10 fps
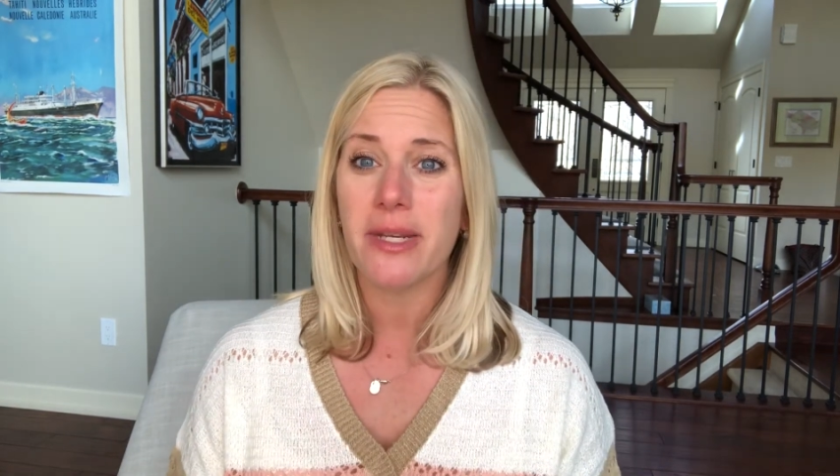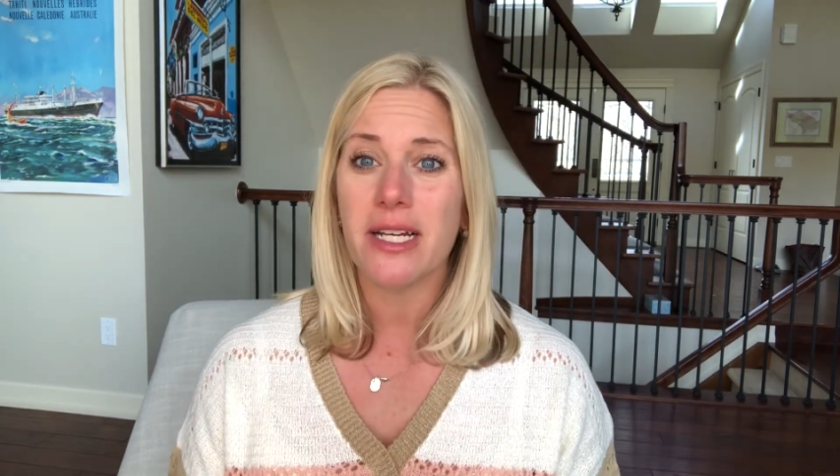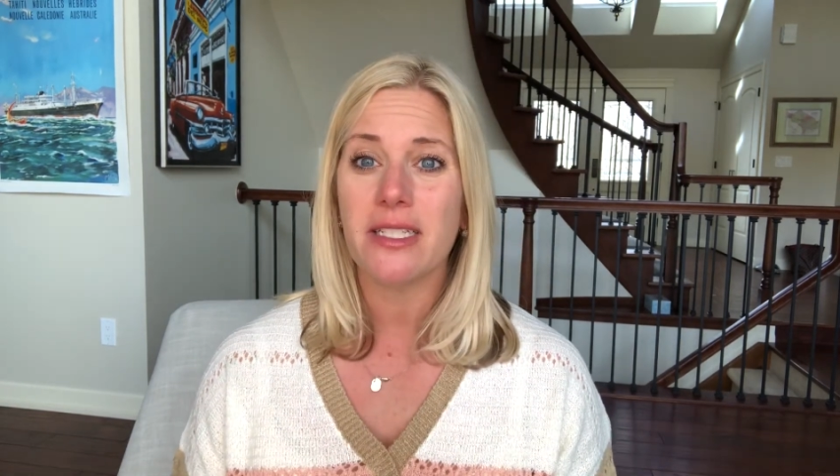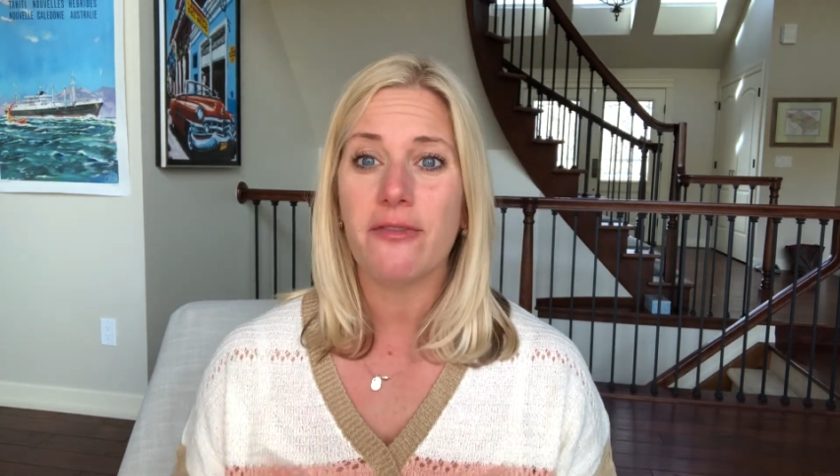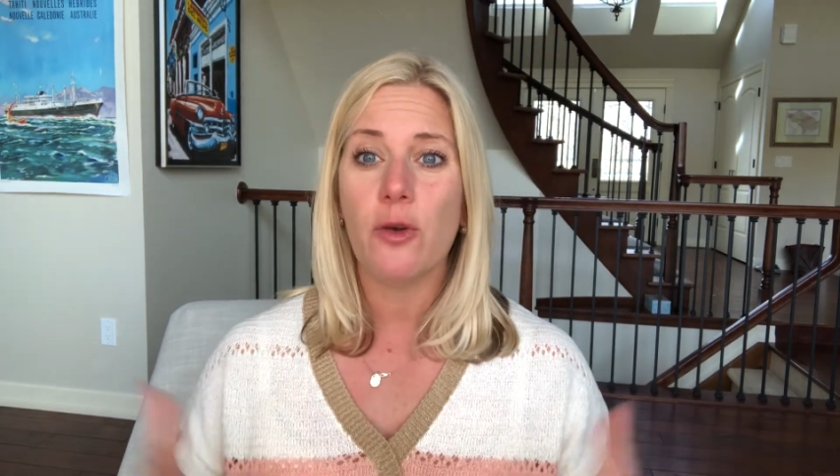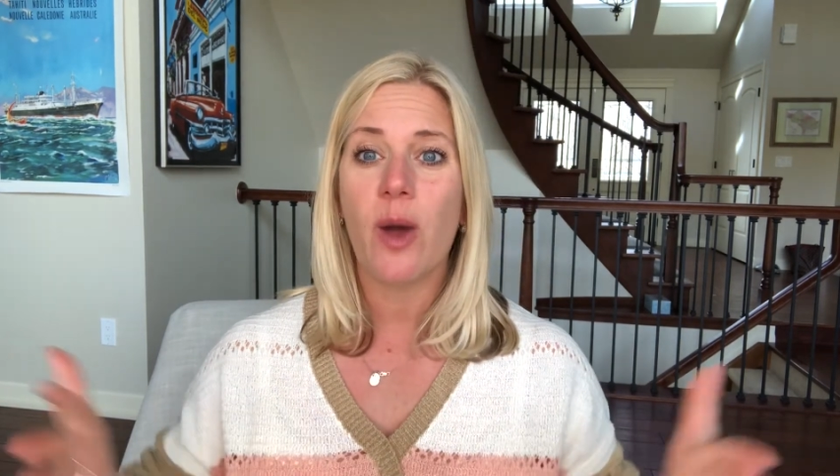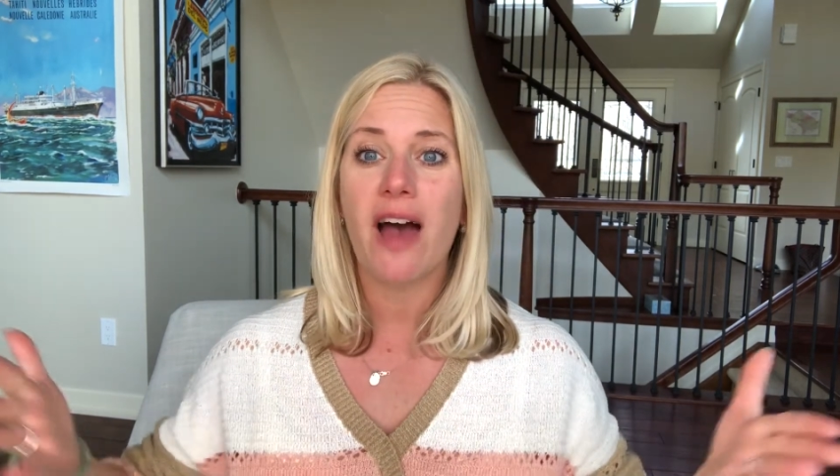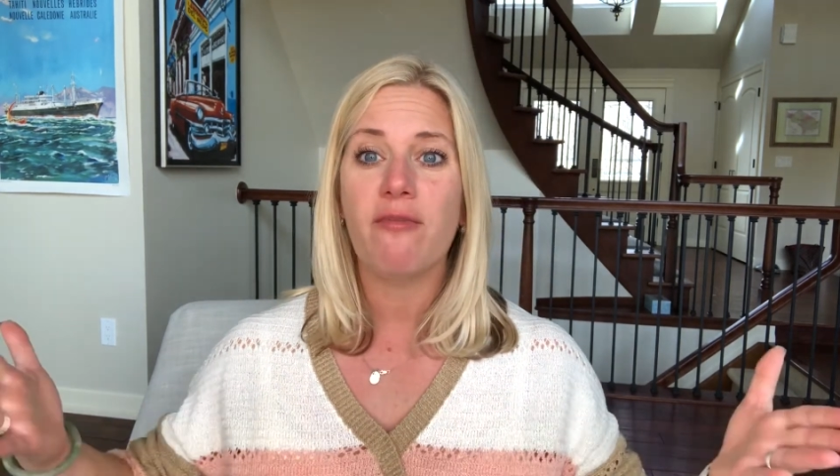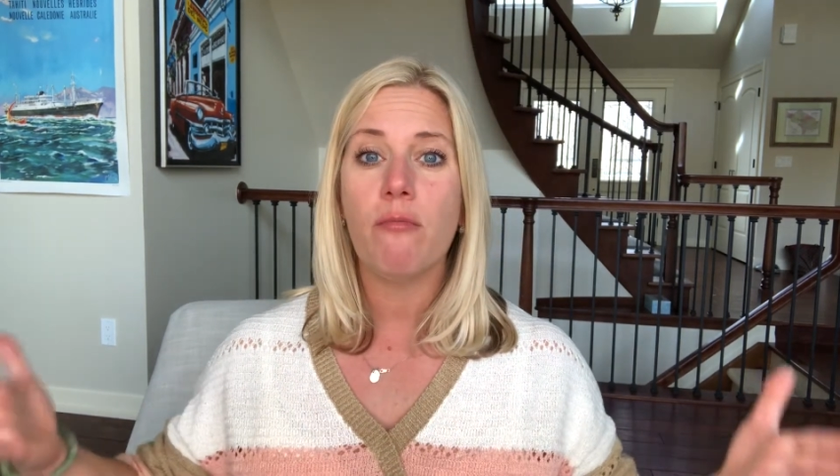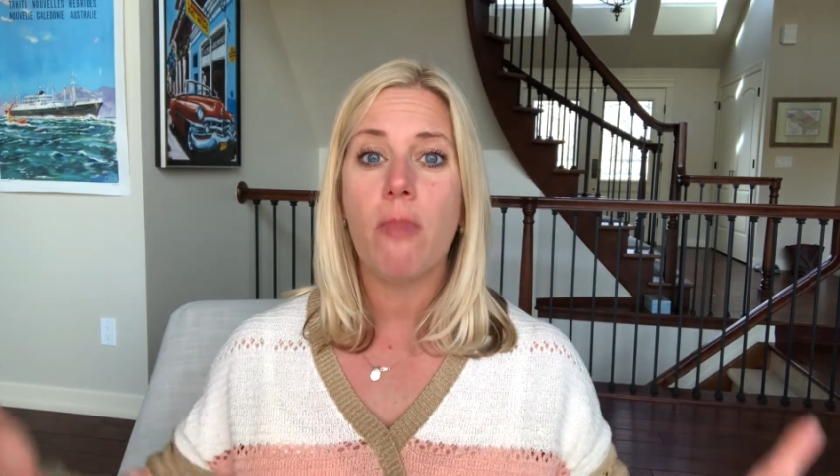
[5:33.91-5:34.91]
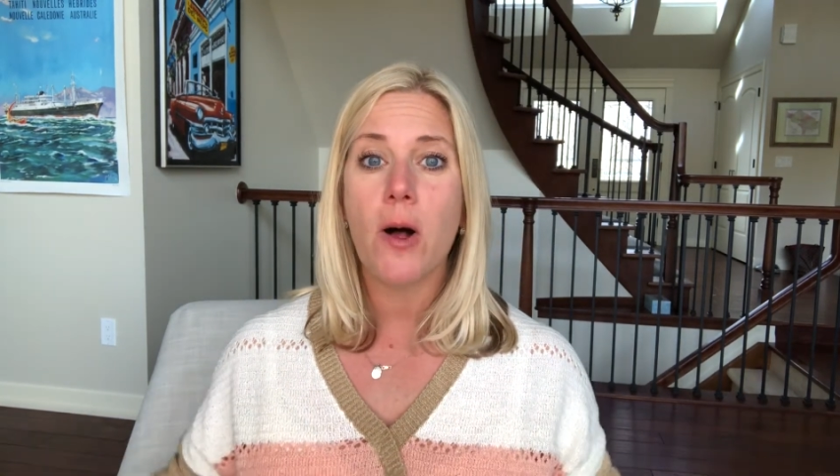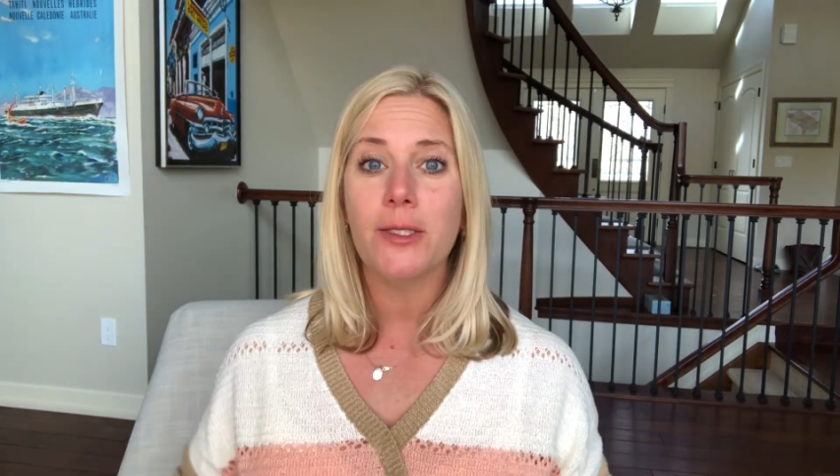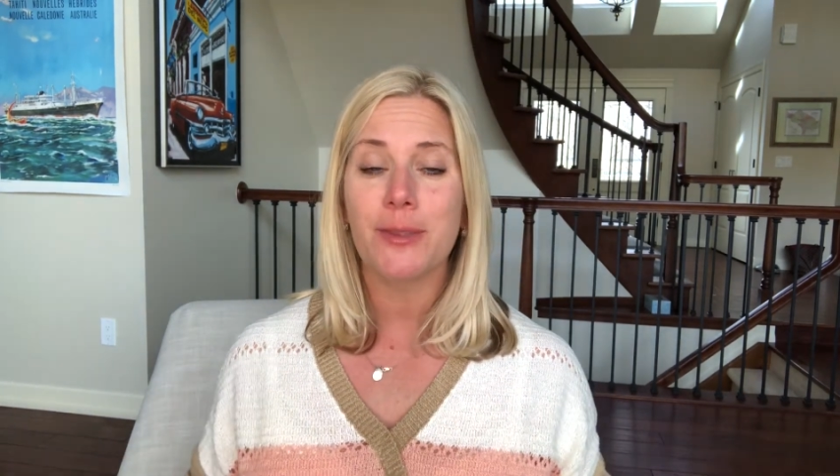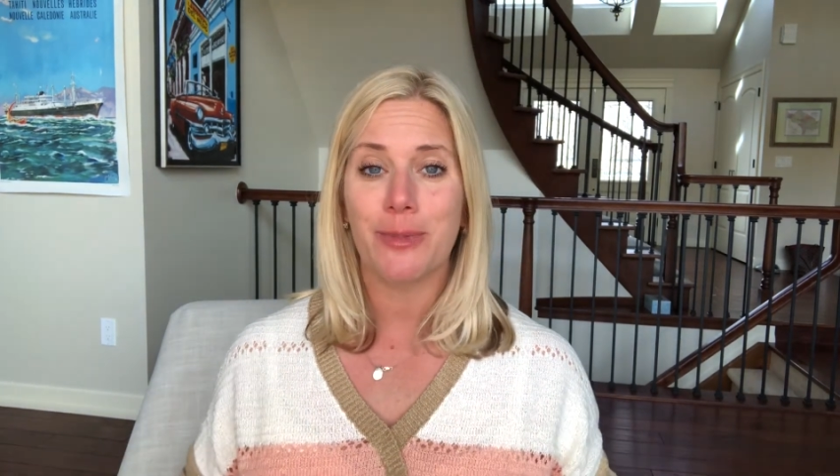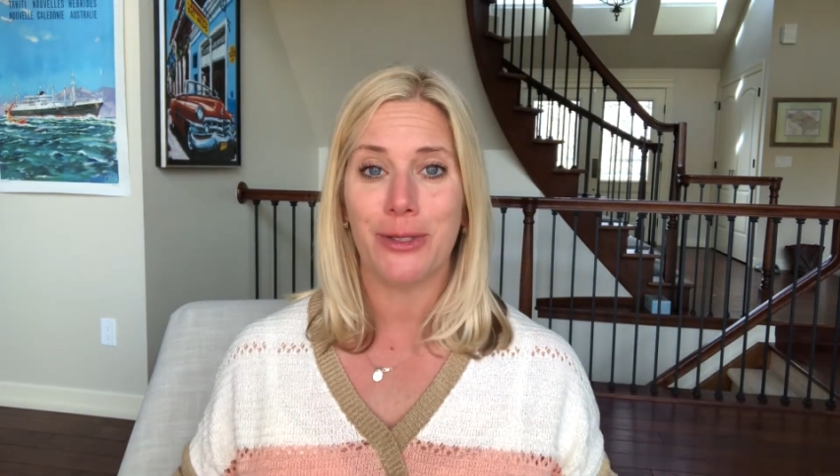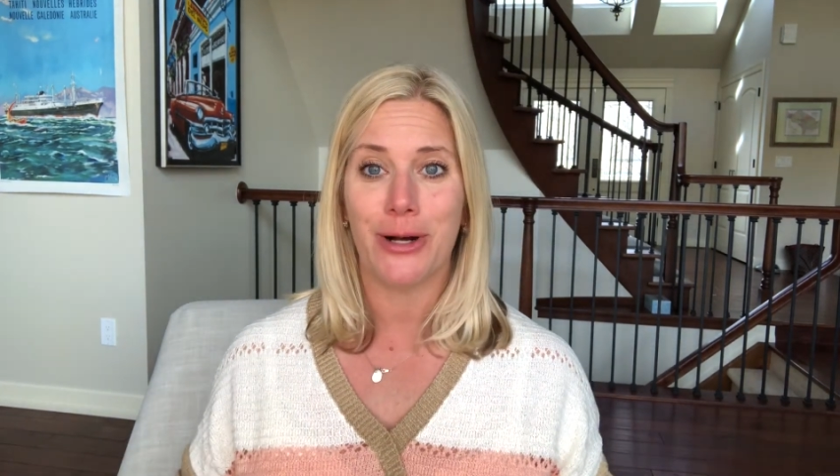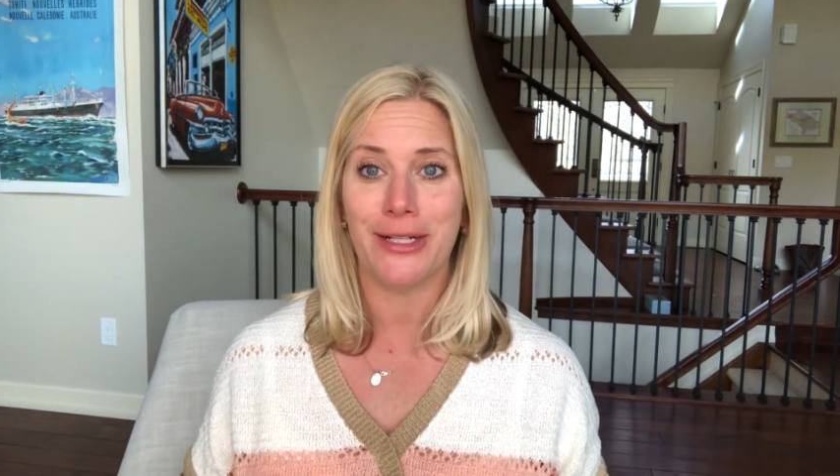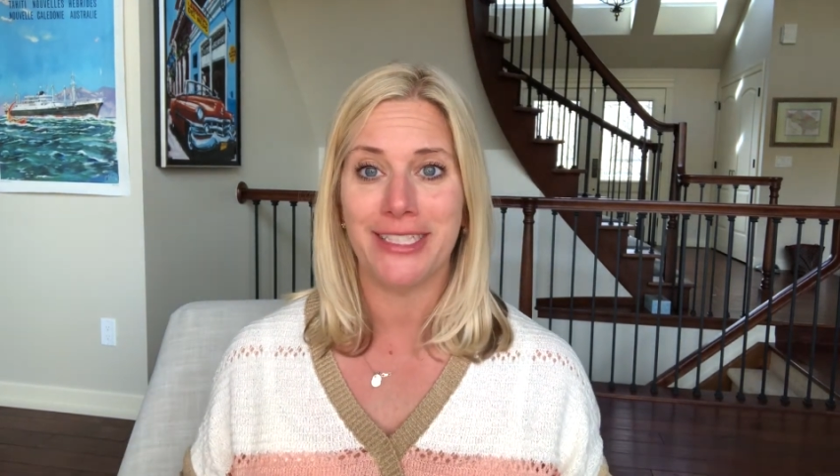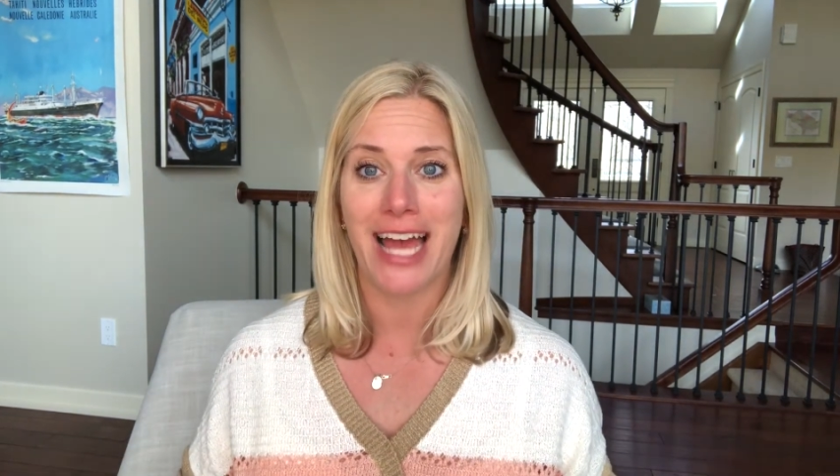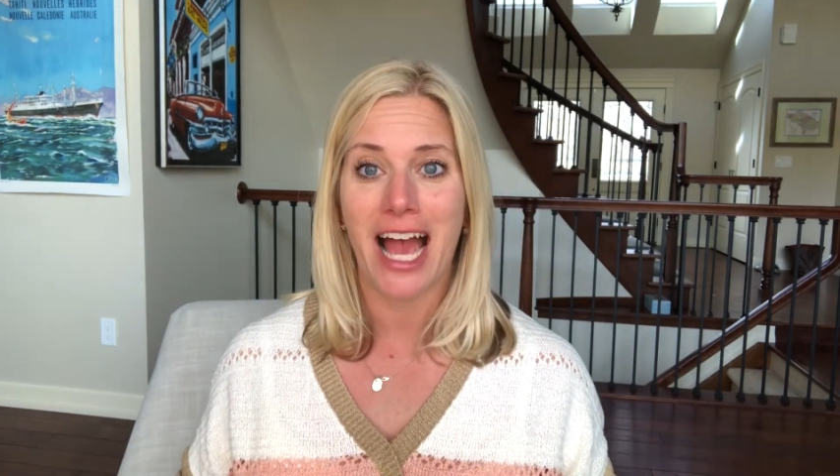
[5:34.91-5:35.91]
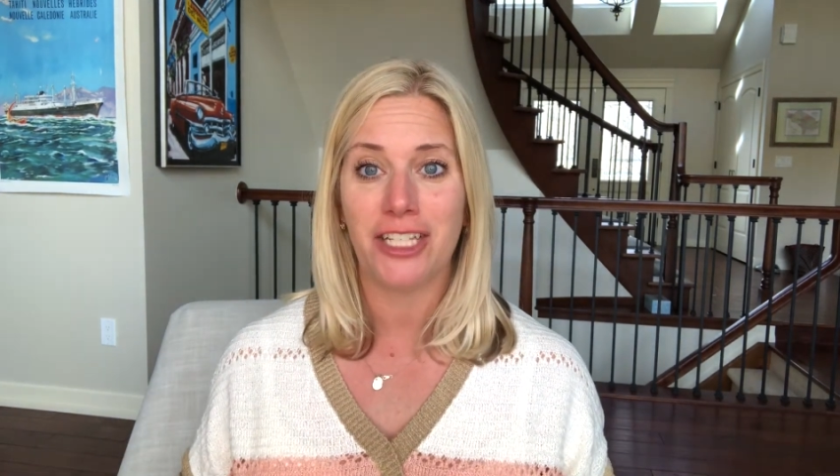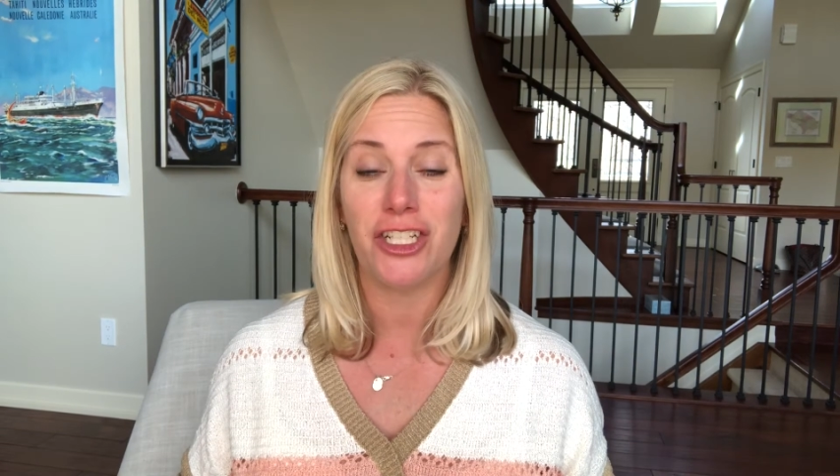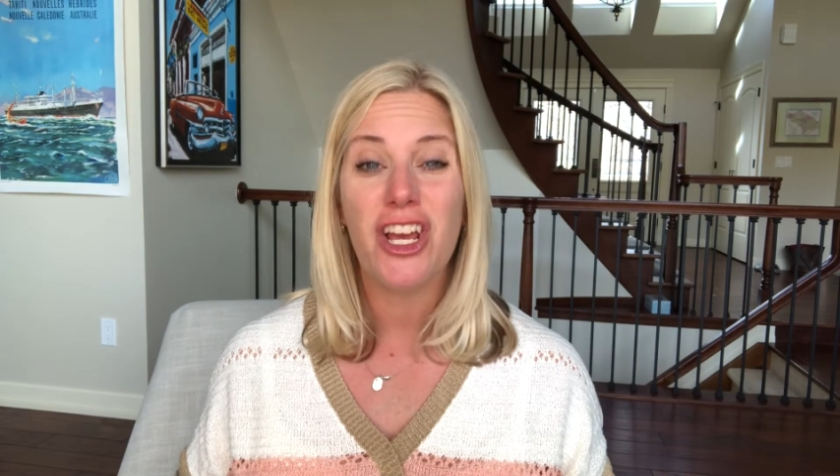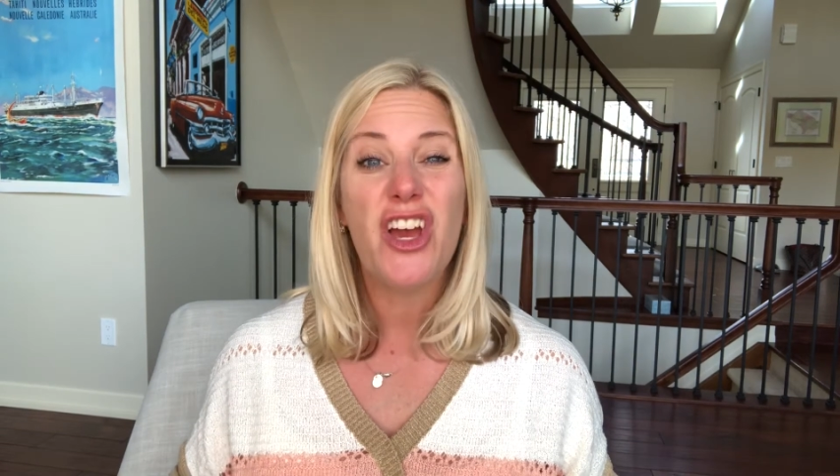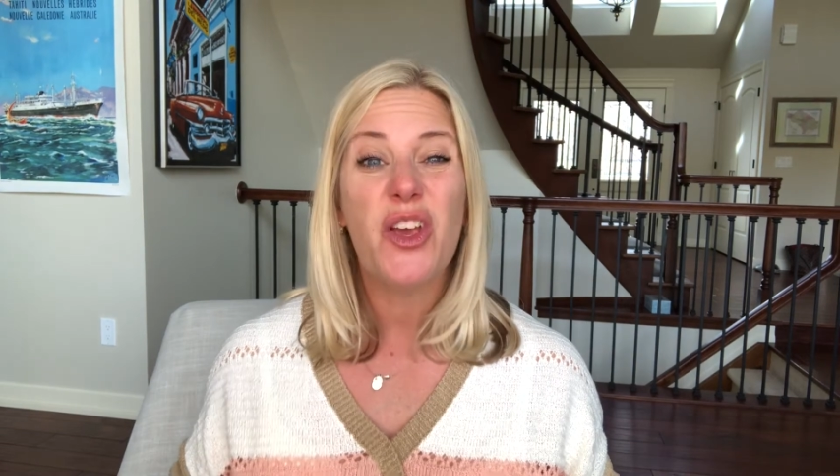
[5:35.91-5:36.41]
because if you have multiple calls to action,